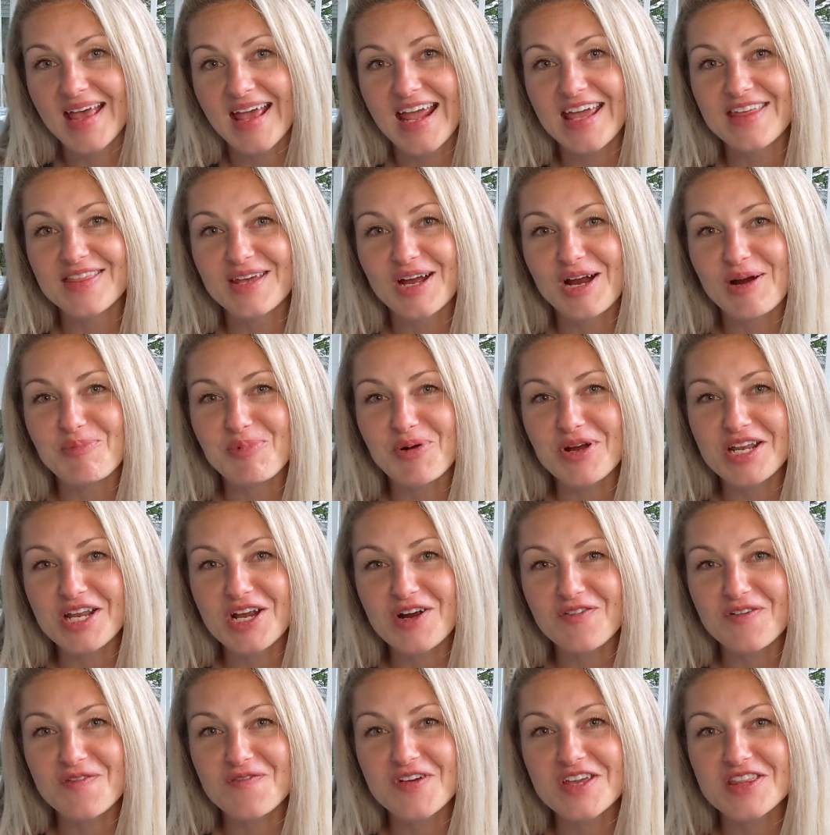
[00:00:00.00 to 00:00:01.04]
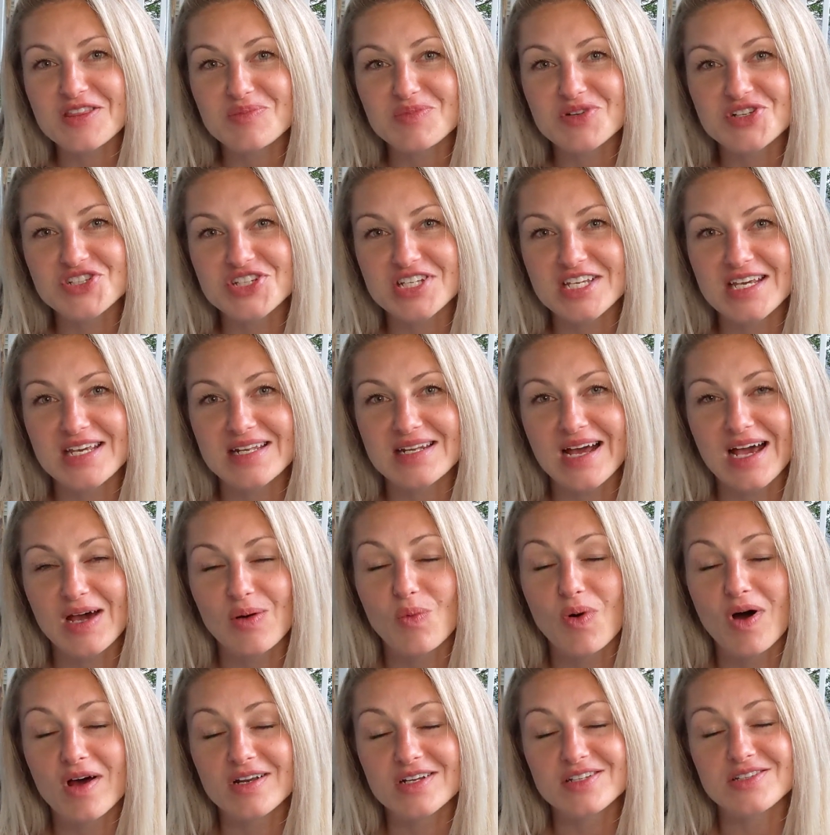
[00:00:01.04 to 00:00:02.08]
Hey there, Britt here from Feed the Machine. I
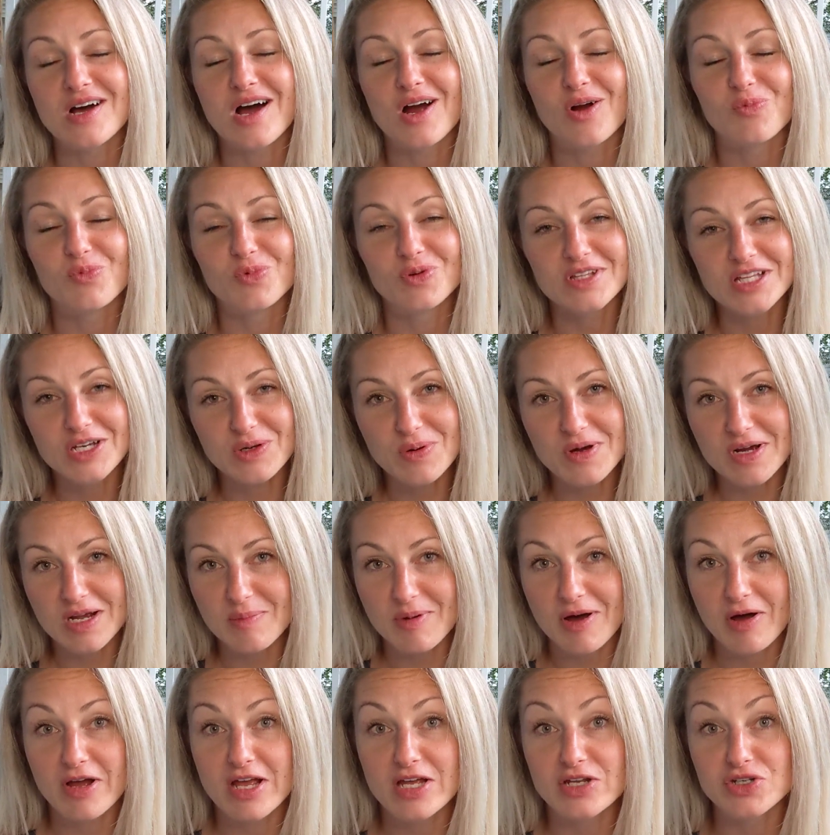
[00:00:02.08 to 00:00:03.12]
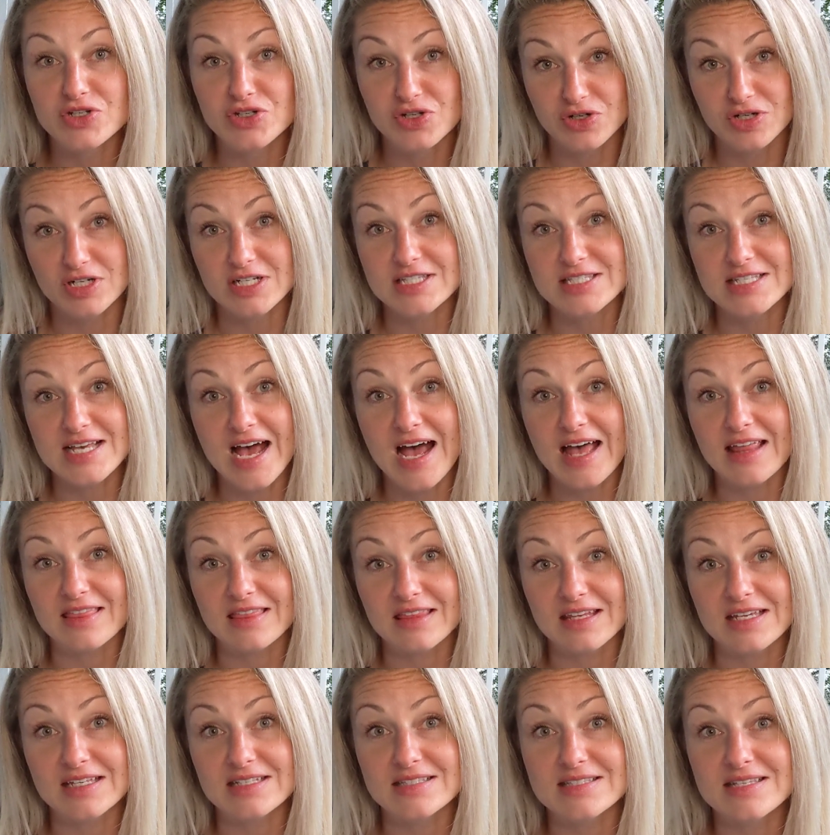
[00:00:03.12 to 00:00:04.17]
want to talk really quick about endurance
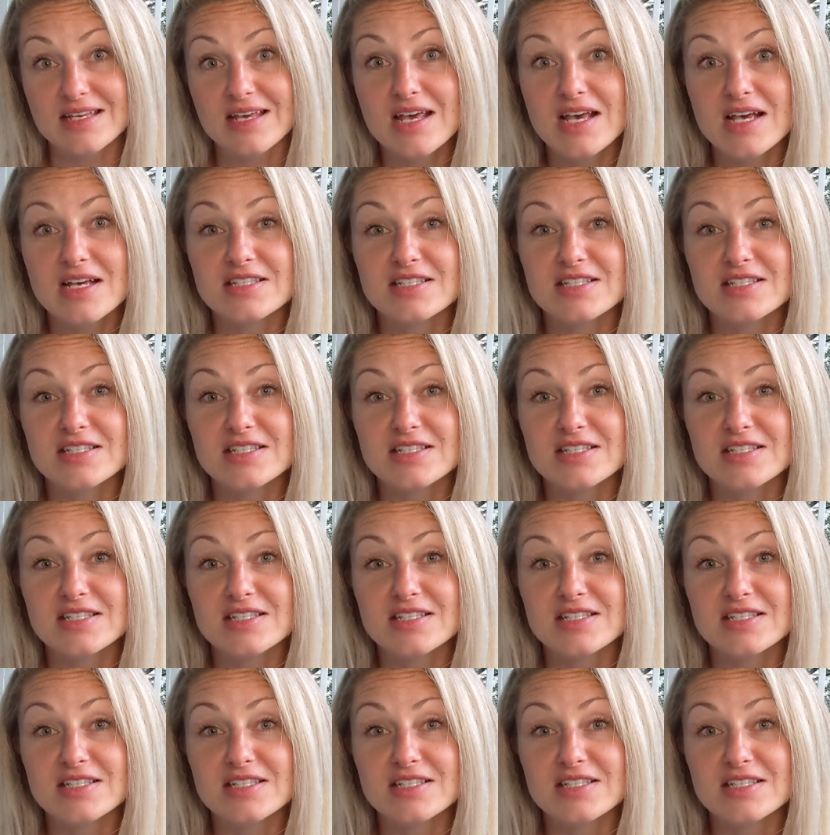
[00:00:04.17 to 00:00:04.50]
athletes.